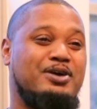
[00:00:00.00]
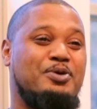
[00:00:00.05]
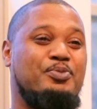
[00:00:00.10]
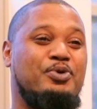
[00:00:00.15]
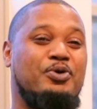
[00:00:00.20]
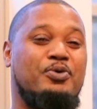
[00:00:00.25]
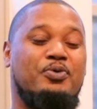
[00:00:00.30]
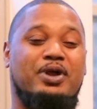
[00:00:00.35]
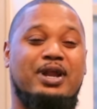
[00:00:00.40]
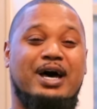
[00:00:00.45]

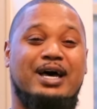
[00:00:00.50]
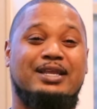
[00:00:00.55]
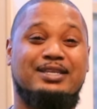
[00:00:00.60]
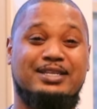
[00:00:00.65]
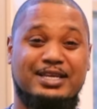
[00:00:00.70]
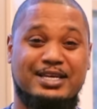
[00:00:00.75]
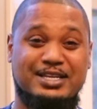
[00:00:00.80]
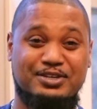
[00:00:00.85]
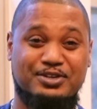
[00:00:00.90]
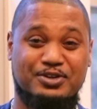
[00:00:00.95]
But what
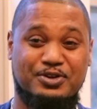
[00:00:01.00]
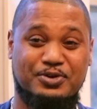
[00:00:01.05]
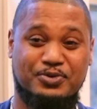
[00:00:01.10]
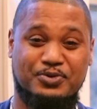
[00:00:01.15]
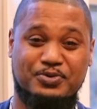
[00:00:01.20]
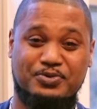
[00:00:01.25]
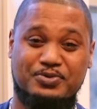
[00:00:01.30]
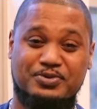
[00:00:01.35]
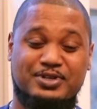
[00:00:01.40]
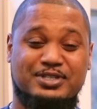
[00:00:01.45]
I didn't
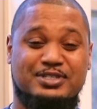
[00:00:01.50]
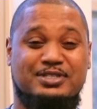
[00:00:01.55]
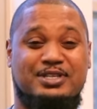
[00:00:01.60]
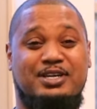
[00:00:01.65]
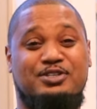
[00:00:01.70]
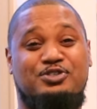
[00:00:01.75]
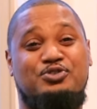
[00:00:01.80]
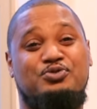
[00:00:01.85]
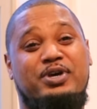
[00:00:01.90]
know is that